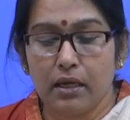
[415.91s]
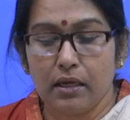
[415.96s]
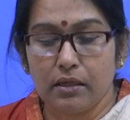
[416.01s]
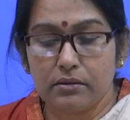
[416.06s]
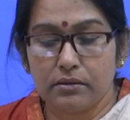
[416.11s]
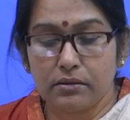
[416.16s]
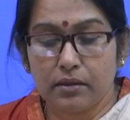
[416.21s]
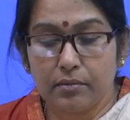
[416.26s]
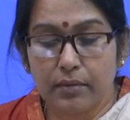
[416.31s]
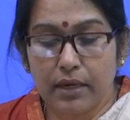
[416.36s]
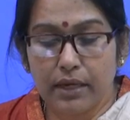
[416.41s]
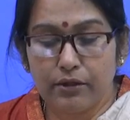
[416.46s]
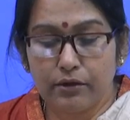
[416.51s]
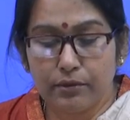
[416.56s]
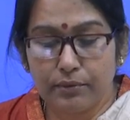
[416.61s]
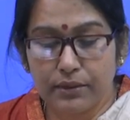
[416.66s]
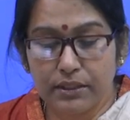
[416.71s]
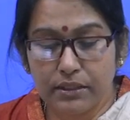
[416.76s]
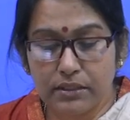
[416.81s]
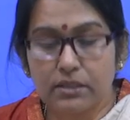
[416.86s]
some kind
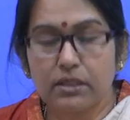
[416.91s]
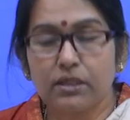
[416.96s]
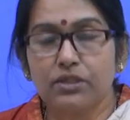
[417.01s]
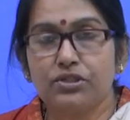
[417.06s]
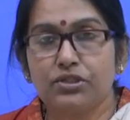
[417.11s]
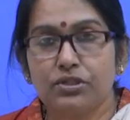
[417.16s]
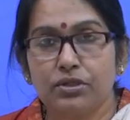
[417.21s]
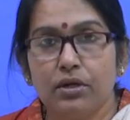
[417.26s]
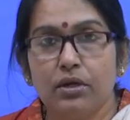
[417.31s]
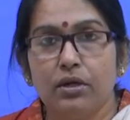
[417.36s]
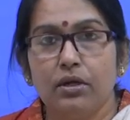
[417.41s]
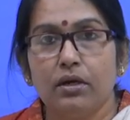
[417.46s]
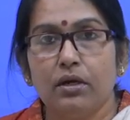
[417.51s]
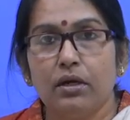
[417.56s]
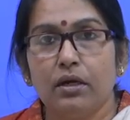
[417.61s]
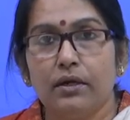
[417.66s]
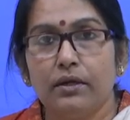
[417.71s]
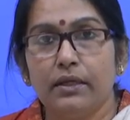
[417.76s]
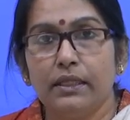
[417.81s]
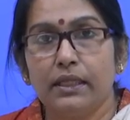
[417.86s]
of research
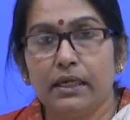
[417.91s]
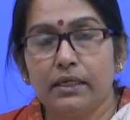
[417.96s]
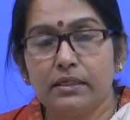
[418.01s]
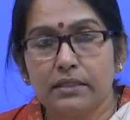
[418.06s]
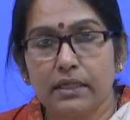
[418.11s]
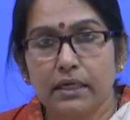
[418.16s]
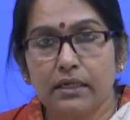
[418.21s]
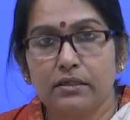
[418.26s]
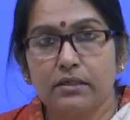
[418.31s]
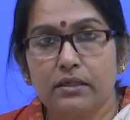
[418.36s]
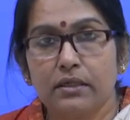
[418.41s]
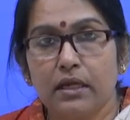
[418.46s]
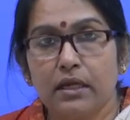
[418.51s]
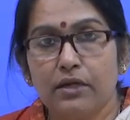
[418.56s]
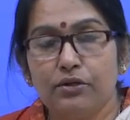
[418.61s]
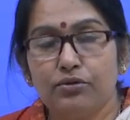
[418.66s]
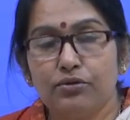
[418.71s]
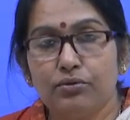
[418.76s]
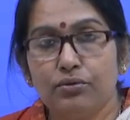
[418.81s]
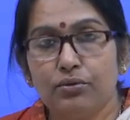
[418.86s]
in that sector,
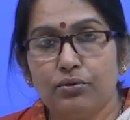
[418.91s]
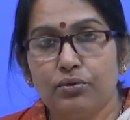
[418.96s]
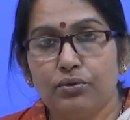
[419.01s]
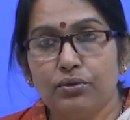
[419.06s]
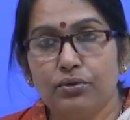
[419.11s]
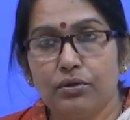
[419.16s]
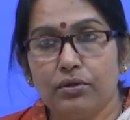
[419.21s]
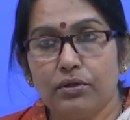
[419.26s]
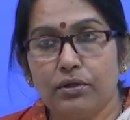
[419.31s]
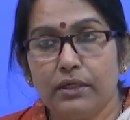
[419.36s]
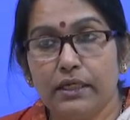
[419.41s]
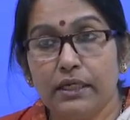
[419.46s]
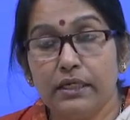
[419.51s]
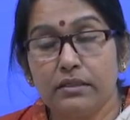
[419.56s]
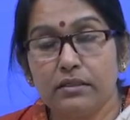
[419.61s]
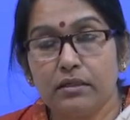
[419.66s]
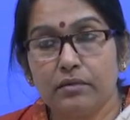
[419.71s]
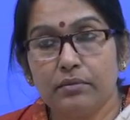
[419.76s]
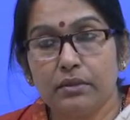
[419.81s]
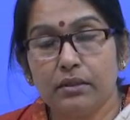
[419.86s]
and to know the
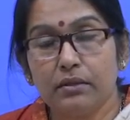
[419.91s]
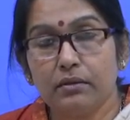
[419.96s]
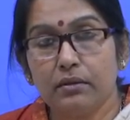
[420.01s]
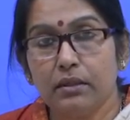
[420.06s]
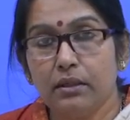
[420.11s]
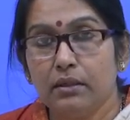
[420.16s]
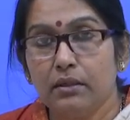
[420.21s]
needs of the